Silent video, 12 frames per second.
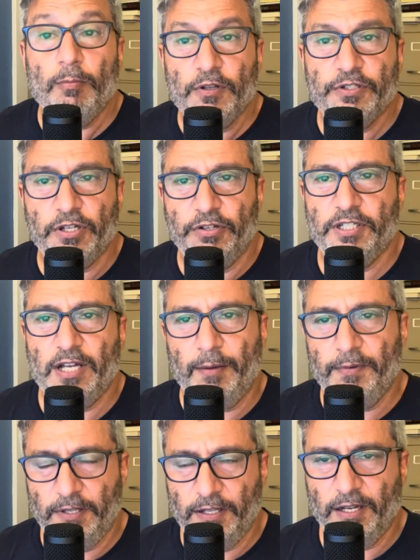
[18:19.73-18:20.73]

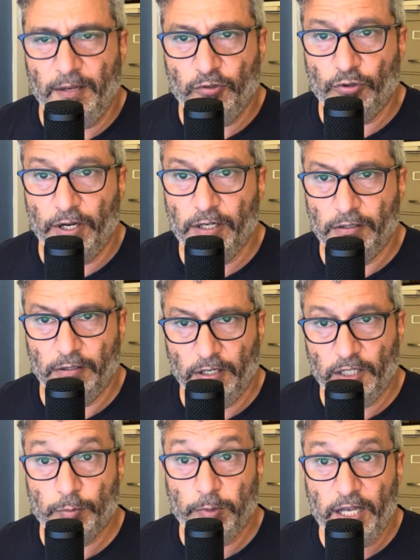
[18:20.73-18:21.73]
sociopathy that I'm trying to
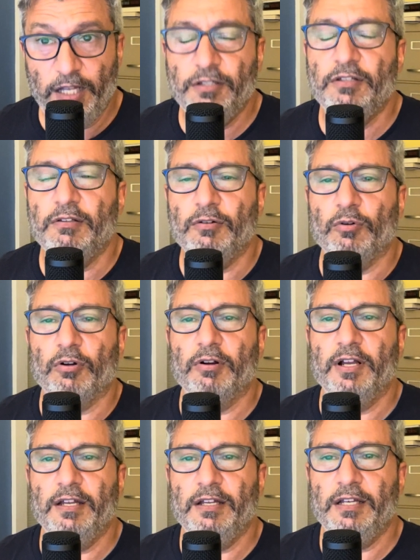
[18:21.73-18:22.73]
explain, or
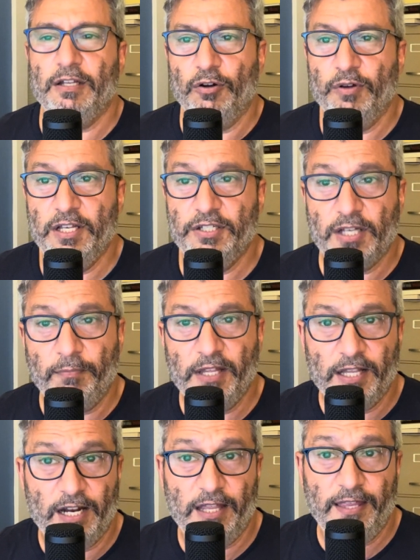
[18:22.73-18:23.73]
is something
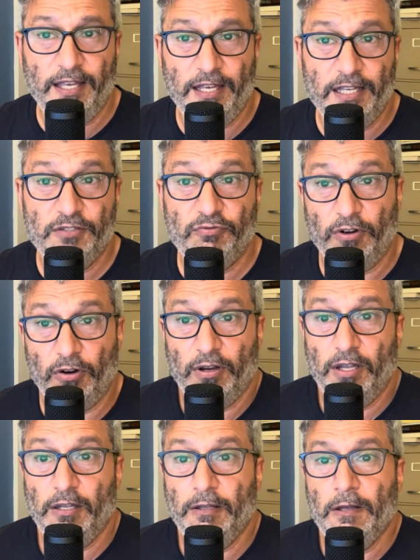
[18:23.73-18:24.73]
that I think is
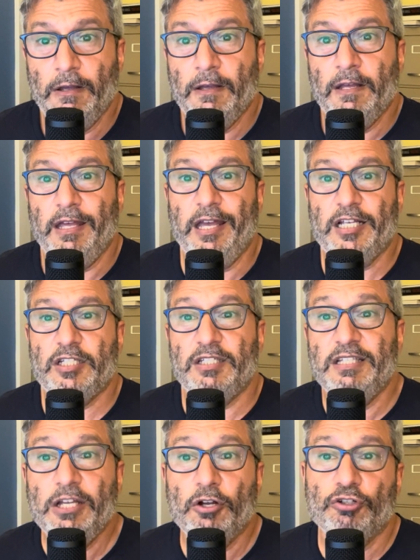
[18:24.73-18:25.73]
very
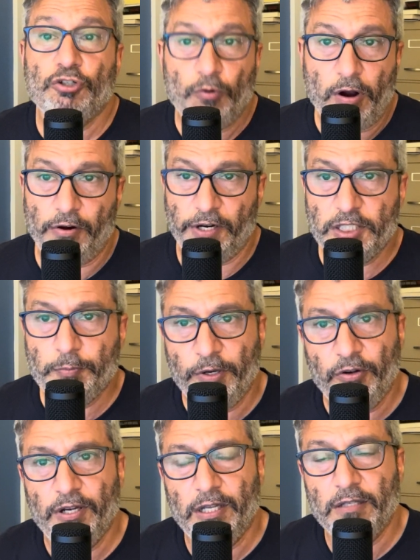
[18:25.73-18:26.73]
near to our
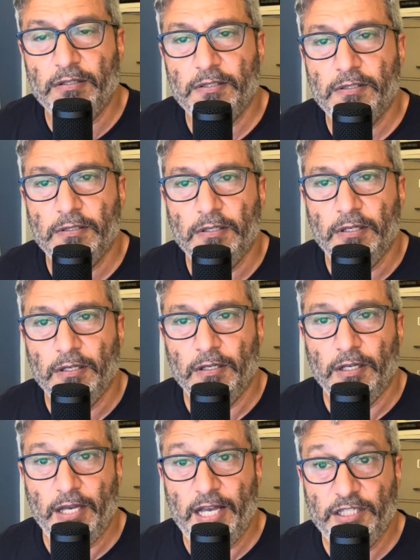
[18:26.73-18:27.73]
experience
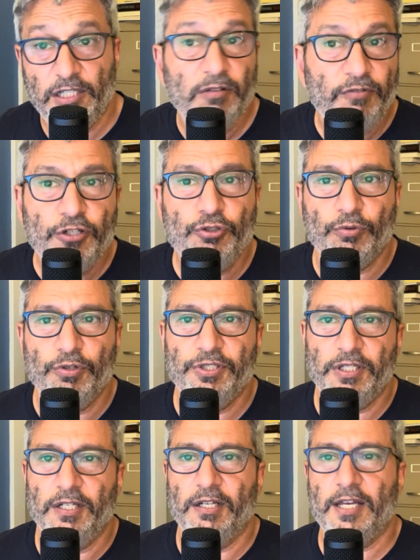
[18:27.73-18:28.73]
as
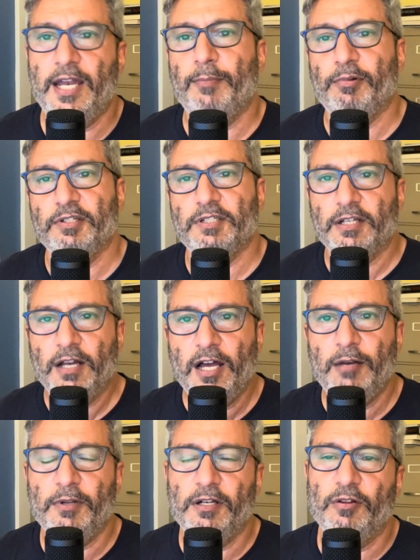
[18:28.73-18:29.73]
individuals in a capitalist
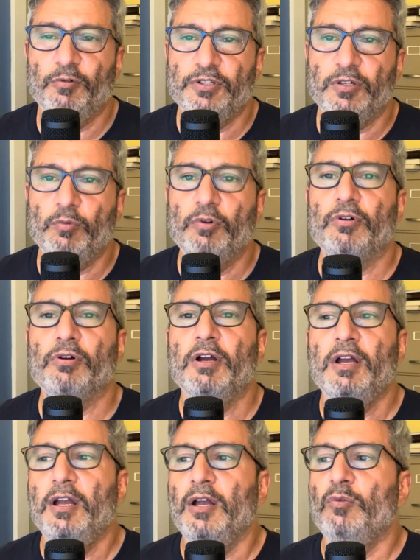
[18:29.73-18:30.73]
economy. In other words, that
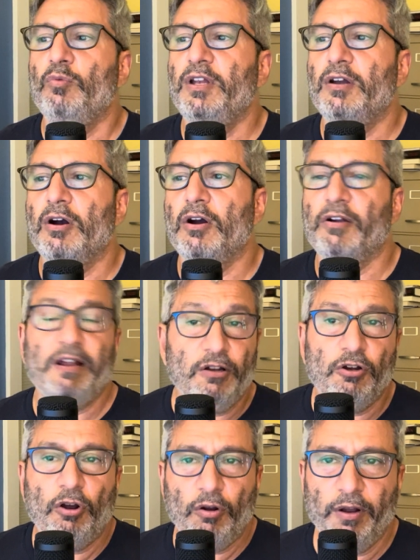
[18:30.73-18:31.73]
we are
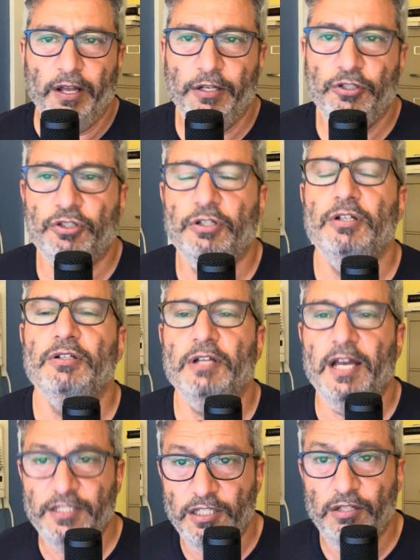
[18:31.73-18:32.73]
encouraged
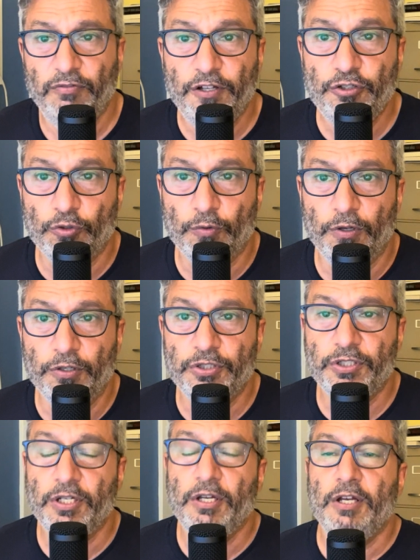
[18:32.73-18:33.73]
as
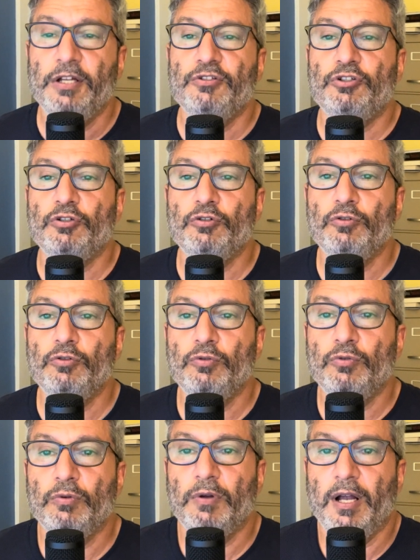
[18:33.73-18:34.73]
individuals to